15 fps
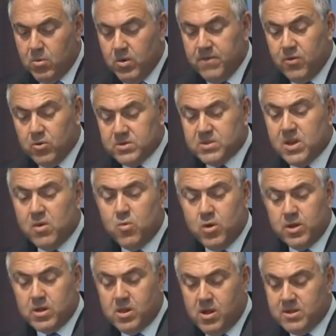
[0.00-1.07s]
We've also
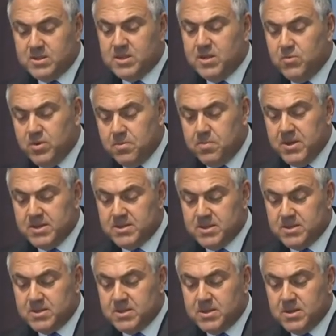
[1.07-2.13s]
worked closely with
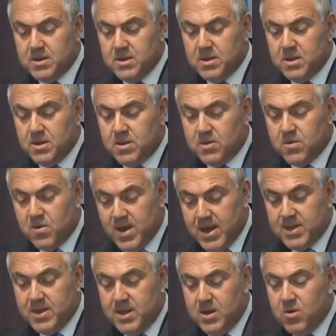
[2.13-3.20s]
business
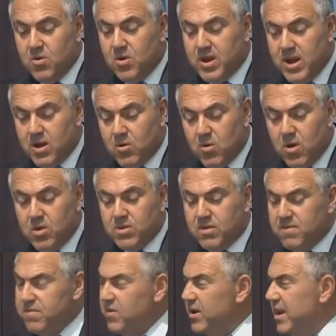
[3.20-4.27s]
throughout the year on our growth
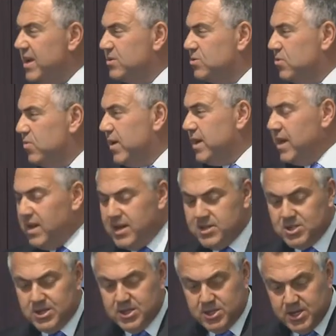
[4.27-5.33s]
and financial
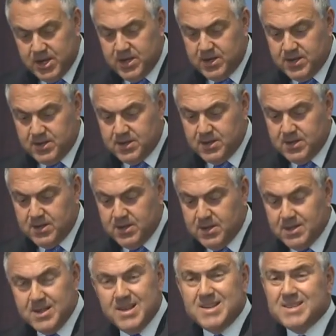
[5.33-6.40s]
regulation agendas.
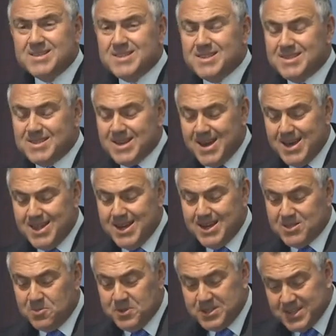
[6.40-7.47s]
Needless to say, the
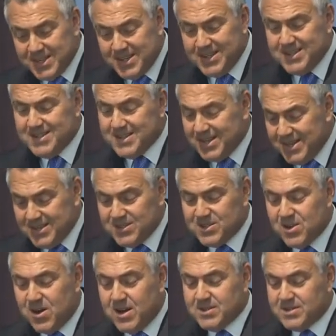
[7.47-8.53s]
expertise,
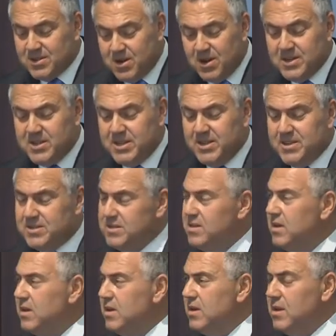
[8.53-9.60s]
insights, and ideas
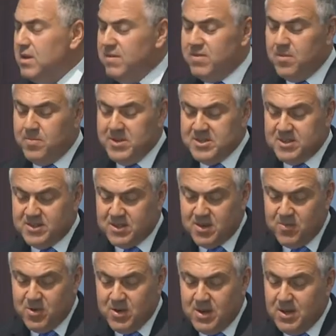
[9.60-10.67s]
of the business
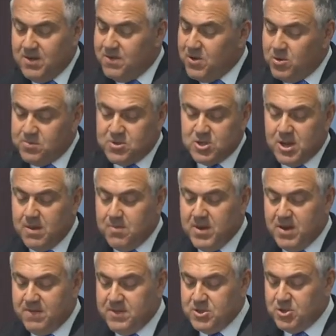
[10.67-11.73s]
community have helped shape
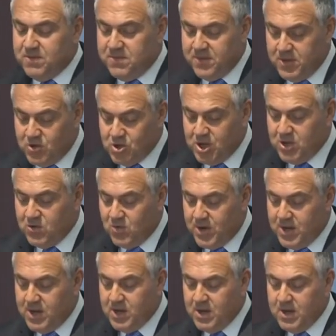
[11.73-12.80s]
our vision for the
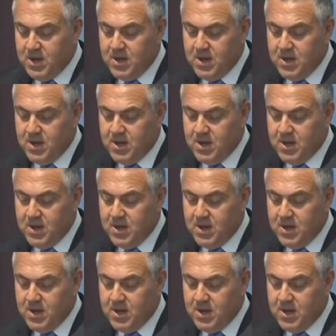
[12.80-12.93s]
G20